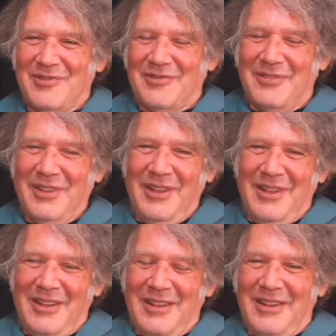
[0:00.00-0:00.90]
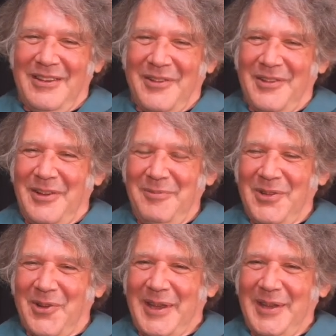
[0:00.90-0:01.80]
And, you know, I mean,
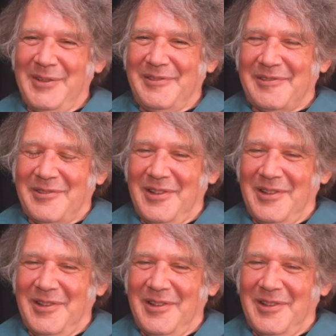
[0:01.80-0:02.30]
they're kids and,